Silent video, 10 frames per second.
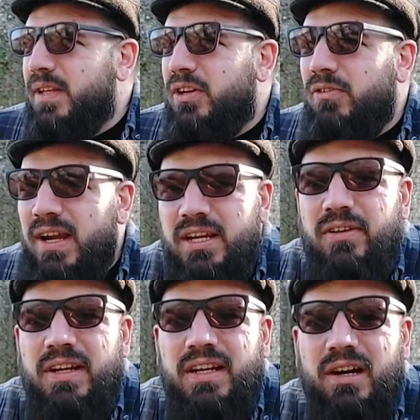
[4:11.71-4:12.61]

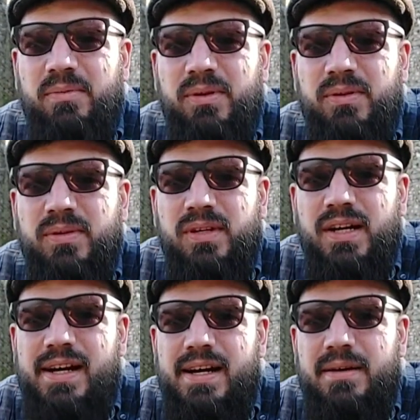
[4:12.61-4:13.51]
Great couple.
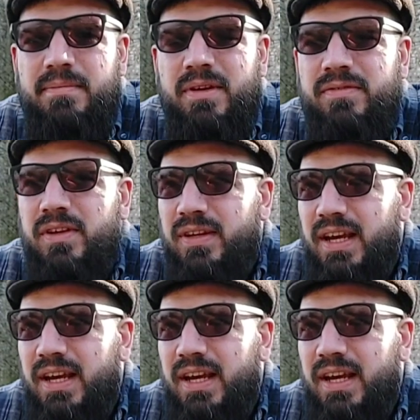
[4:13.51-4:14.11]
I've known